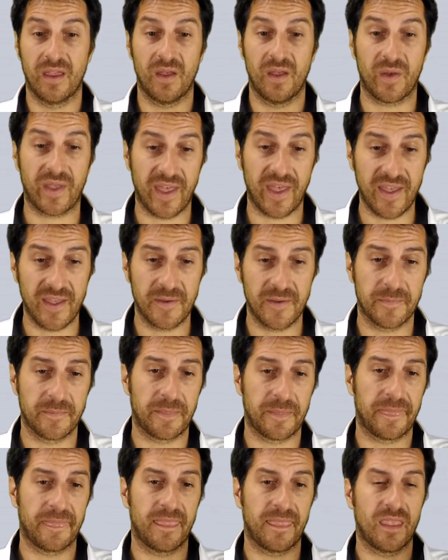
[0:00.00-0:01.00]
Okay?
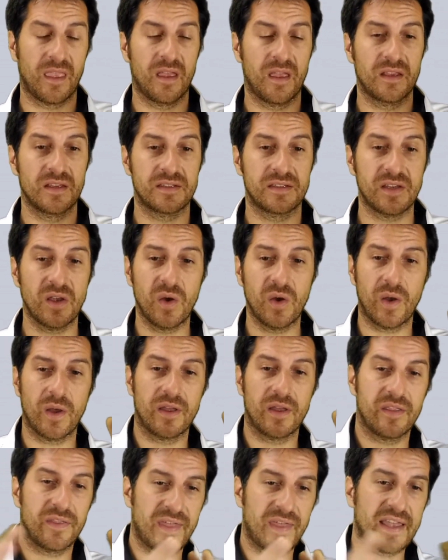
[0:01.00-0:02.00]

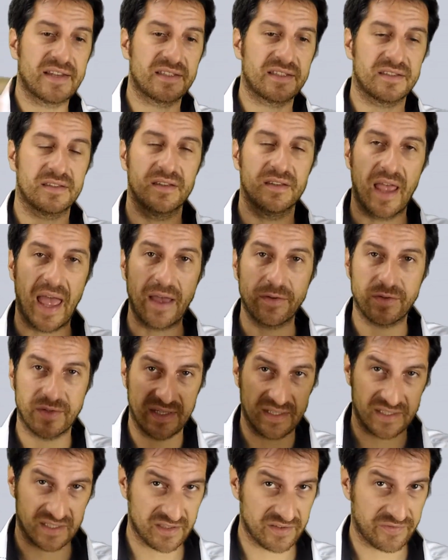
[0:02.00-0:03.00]
So that's how
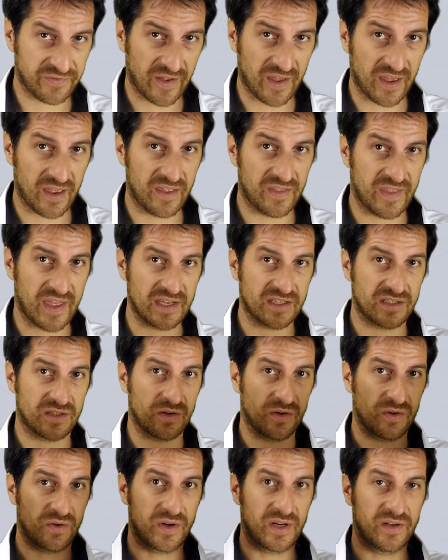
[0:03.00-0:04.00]
to identify
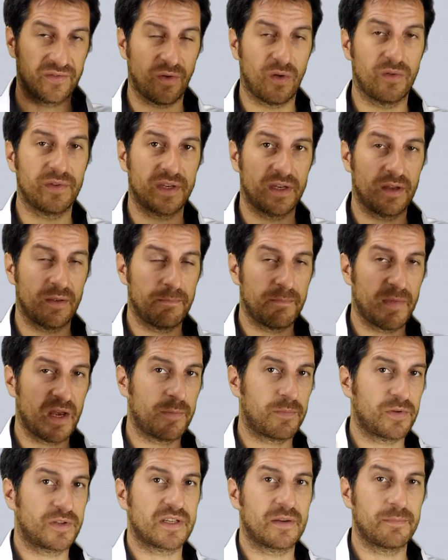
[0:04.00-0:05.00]
that you're involved in a
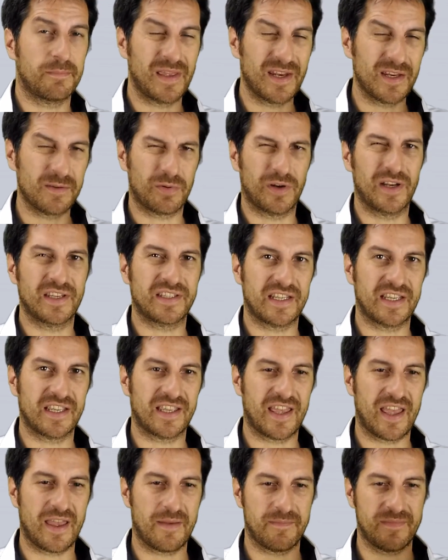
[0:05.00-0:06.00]

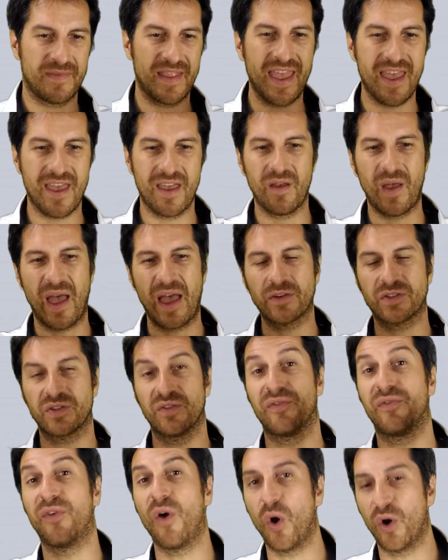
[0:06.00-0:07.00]
manipulating game. Now, how
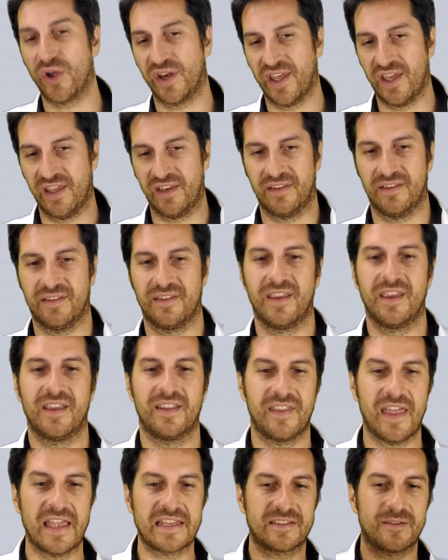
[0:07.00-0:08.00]
to avoid it.
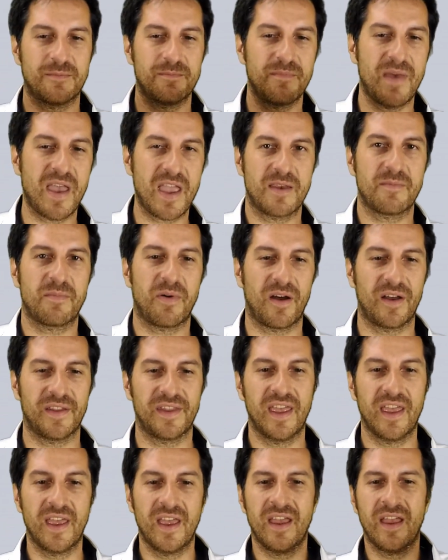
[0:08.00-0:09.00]
That's the main part.